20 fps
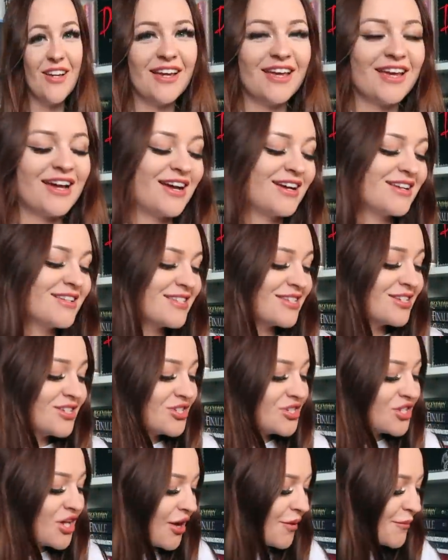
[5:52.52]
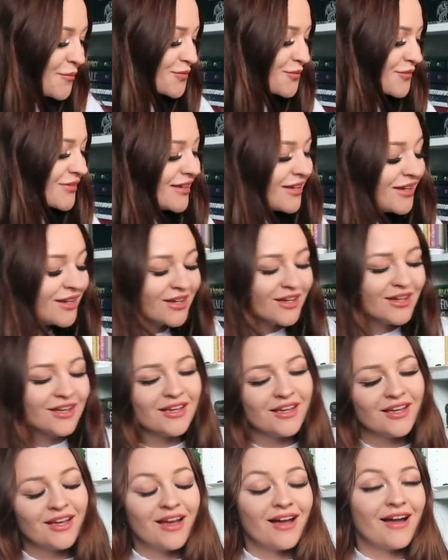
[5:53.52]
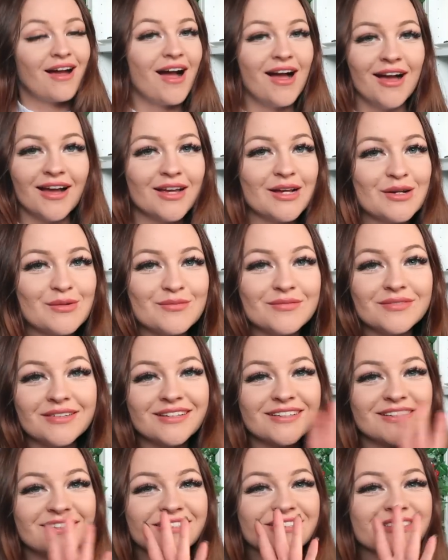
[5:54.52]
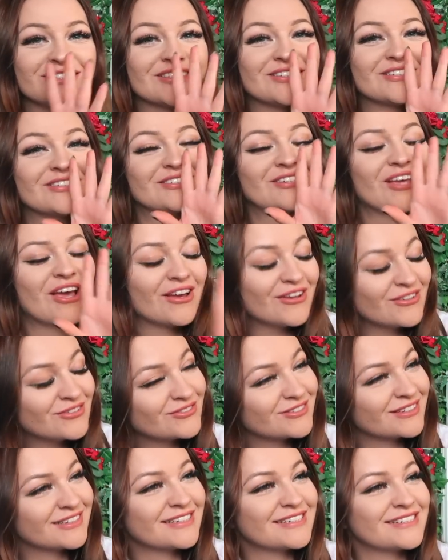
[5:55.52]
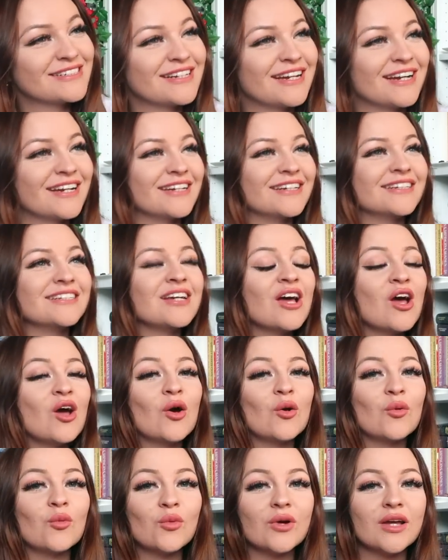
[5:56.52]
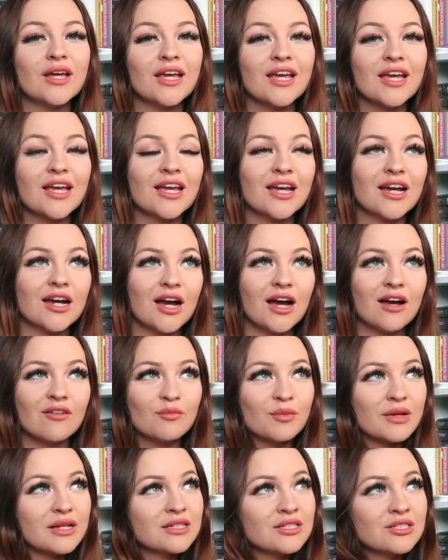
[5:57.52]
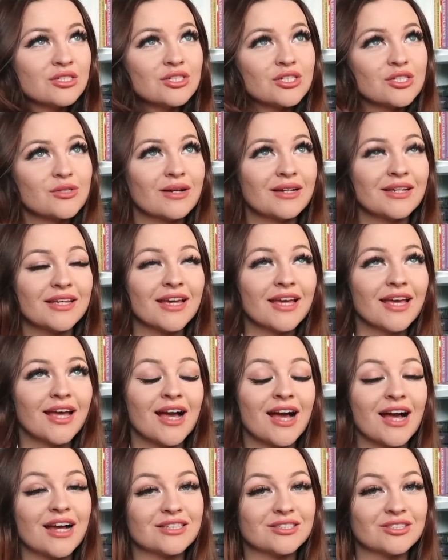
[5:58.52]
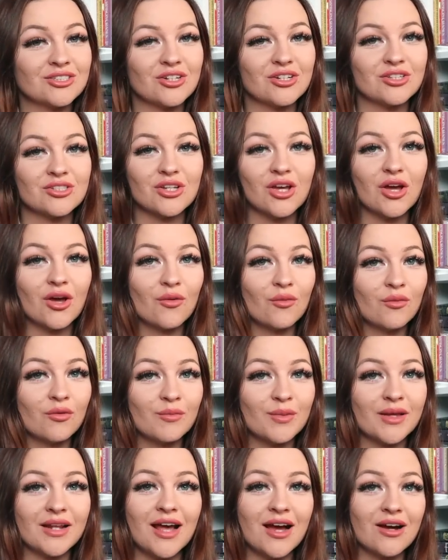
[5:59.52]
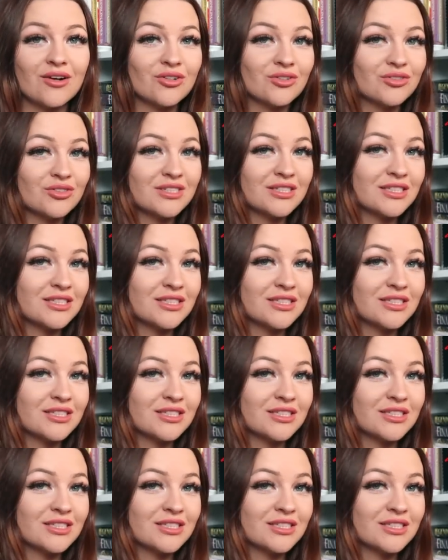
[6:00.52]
hey guys. So I am so freaking tired. We have been to IKEA and Costco. We've been out